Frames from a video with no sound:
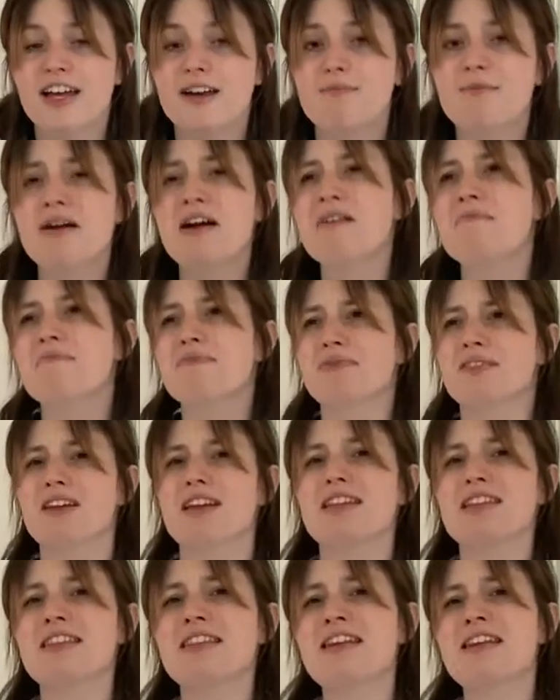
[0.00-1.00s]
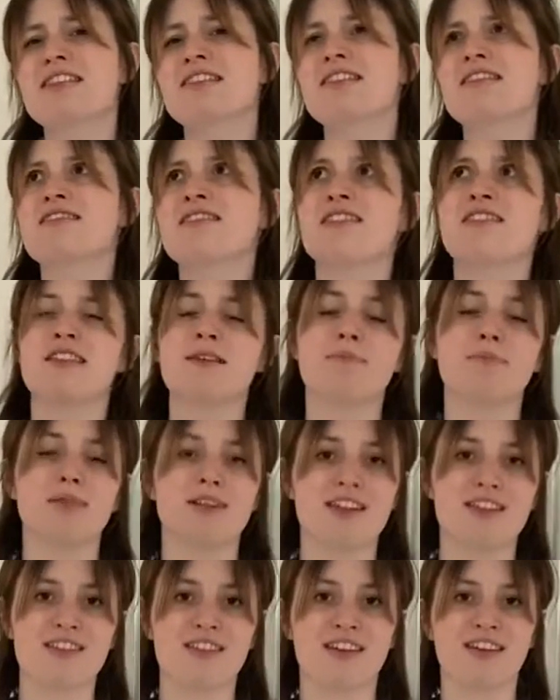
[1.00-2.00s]
But this is the
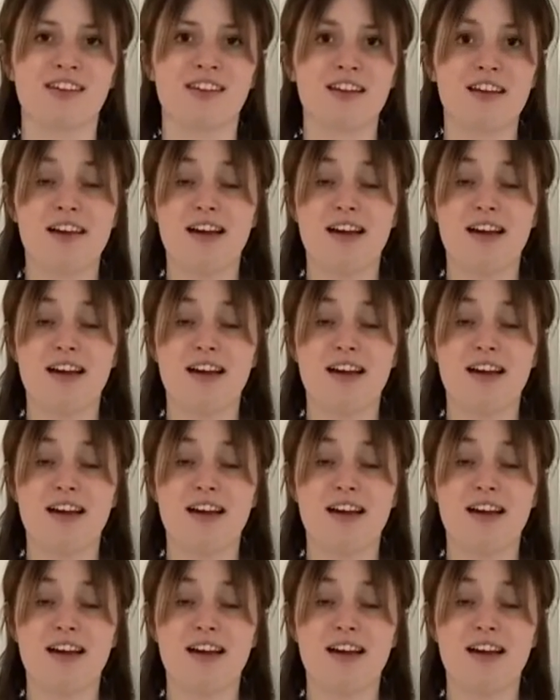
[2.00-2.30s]
simplistics.